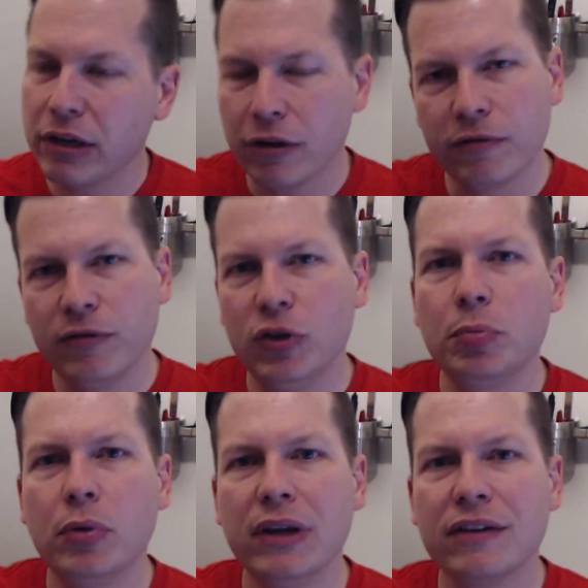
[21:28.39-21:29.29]
and our
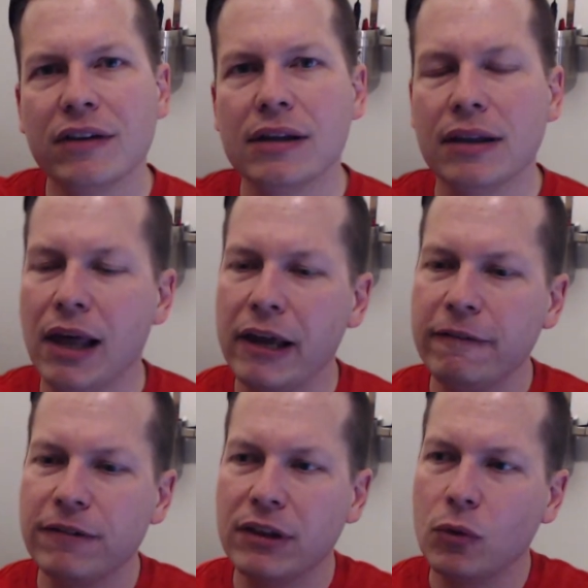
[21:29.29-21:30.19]
viewpoints on
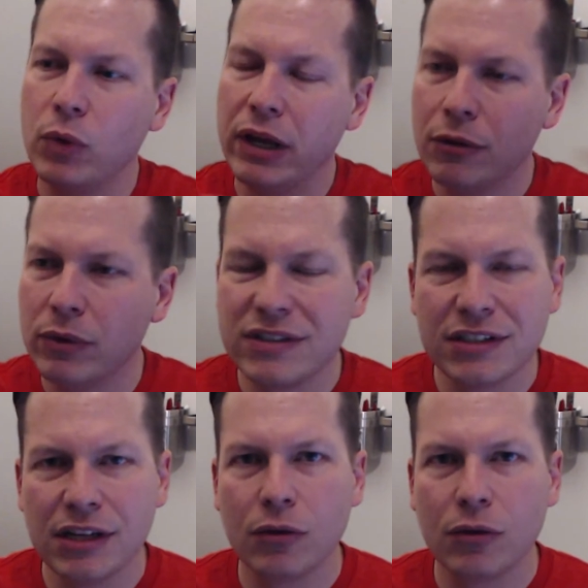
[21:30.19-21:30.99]
life and the way that we see the